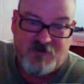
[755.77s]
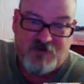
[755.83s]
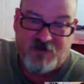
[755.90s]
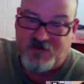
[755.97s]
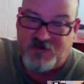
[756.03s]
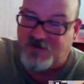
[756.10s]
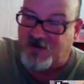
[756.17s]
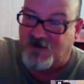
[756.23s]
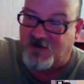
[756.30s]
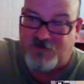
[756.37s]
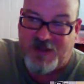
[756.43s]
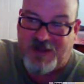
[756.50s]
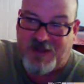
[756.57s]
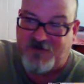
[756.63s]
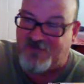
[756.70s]
you know,
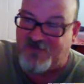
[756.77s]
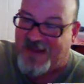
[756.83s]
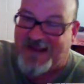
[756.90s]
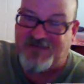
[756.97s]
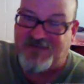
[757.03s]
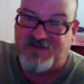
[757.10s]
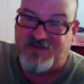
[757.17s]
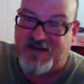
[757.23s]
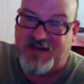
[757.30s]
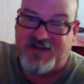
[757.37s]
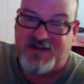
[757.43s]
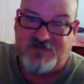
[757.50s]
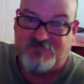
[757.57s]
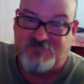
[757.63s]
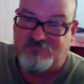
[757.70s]
kind of
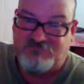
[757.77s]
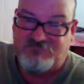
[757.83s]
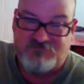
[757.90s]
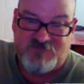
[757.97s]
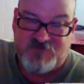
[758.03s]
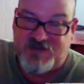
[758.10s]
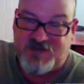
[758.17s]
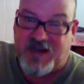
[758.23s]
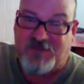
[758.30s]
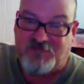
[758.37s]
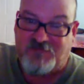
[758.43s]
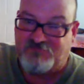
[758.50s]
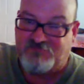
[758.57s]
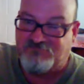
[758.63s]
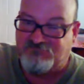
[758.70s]
antique type
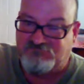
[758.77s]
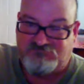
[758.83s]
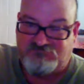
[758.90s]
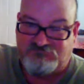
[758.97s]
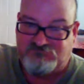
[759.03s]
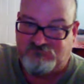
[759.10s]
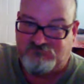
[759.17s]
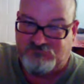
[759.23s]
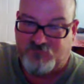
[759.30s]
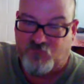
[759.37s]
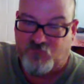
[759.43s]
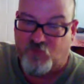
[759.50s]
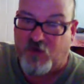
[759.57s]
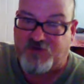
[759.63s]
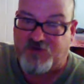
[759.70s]

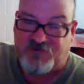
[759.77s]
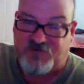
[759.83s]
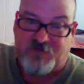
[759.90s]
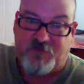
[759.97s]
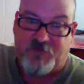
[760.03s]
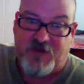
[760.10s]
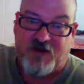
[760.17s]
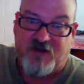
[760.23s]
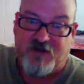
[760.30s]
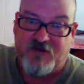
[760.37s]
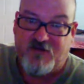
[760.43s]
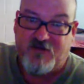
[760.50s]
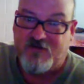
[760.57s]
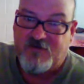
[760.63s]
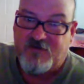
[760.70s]
rustic beer.
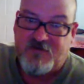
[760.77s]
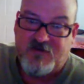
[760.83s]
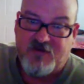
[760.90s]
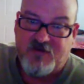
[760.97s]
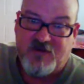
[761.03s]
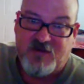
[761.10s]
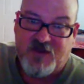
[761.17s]
Right.